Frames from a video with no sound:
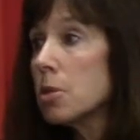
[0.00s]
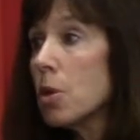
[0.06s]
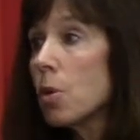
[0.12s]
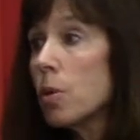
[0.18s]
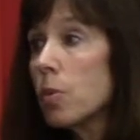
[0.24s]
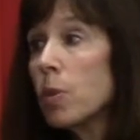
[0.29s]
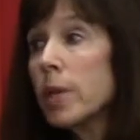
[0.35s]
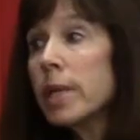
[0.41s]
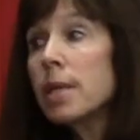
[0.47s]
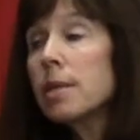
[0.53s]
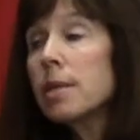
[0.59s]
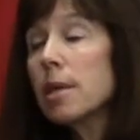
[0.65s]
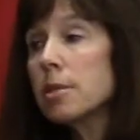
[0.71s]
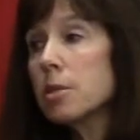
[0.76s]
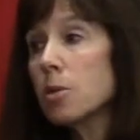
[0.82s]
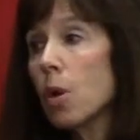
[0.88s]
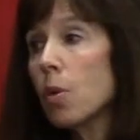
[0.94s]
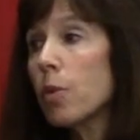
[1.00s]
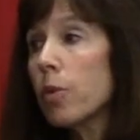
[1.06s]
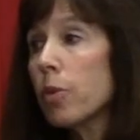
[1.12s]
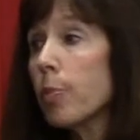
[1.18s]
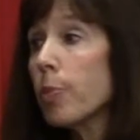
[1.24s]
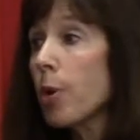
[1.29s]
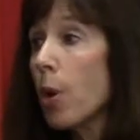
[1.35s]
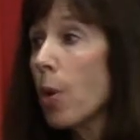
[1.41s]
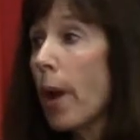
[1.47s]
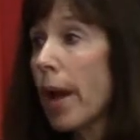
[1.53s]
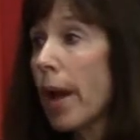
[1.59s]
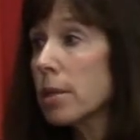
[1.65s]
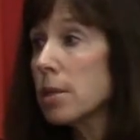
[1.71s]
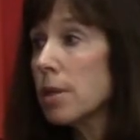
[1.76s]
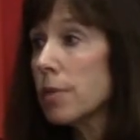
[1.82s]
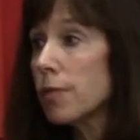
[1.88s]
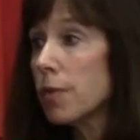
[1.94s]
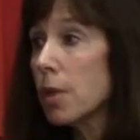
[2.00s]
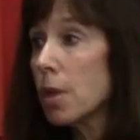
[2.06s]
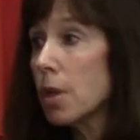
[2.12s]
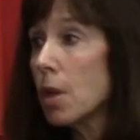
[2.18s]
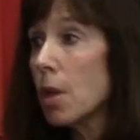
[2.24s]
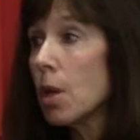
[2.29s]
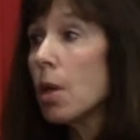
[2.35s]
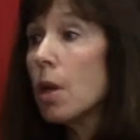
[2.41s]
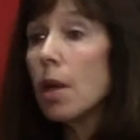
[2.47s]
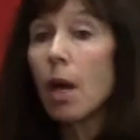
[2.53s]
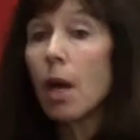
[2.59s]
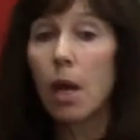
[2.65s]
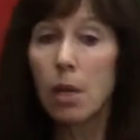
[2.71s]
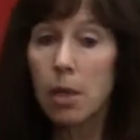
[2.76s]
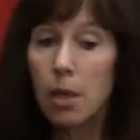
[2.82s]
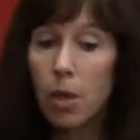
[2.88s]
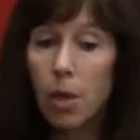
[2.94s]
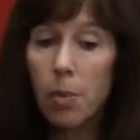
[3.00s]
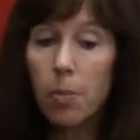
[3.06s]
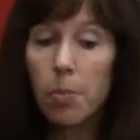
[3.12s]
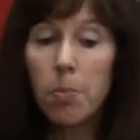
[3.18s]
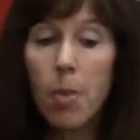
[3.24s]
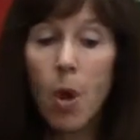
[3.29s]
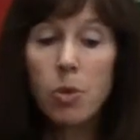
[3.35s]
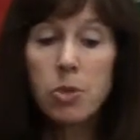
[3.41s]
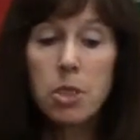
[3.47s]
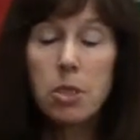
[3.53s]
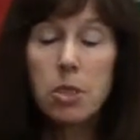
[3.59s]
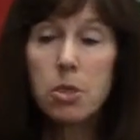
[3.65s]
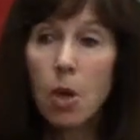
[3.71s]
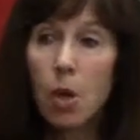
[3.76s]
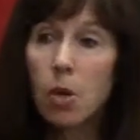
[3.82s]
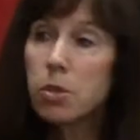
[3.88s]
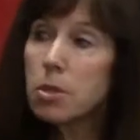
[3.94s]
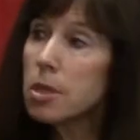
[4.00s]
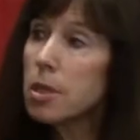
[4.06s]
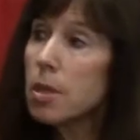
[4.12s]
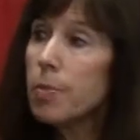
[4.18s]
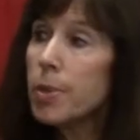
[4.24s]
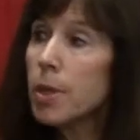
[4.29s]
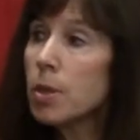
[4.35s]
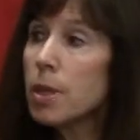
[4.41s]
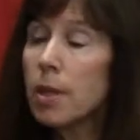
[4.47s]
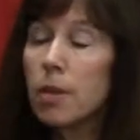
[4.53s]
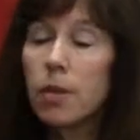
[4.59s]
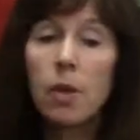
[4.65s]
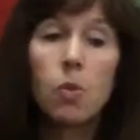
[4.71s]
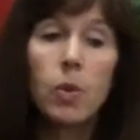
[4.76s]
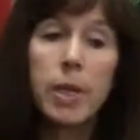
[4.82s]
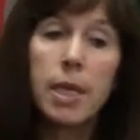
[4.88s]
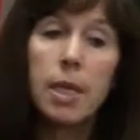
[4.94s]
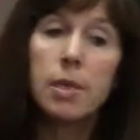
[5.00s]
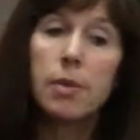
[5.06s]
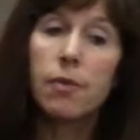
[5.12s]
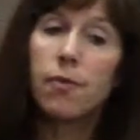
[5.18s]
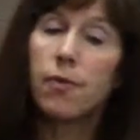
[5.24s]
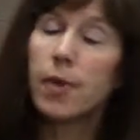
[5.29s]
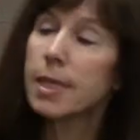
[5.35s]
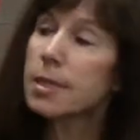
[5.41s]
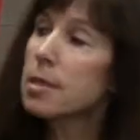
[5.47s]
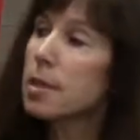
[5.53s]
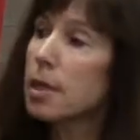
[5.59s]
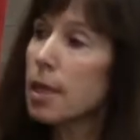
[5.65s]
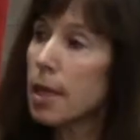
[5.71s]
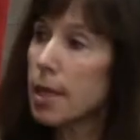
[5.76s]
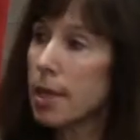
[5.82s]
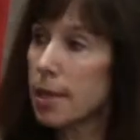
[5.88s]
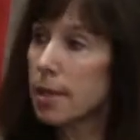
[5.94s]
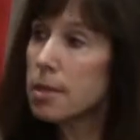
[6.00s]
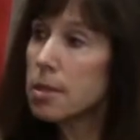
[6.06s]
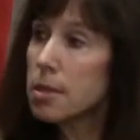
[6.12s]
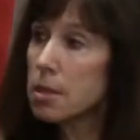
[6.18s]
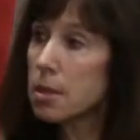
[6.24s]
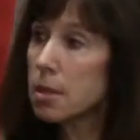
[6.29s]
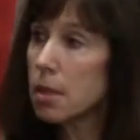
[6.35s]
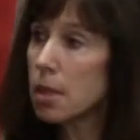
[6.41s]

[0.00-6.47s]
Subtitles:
So it really does start with the proactive. Most adults in the building think we need to fix the kids,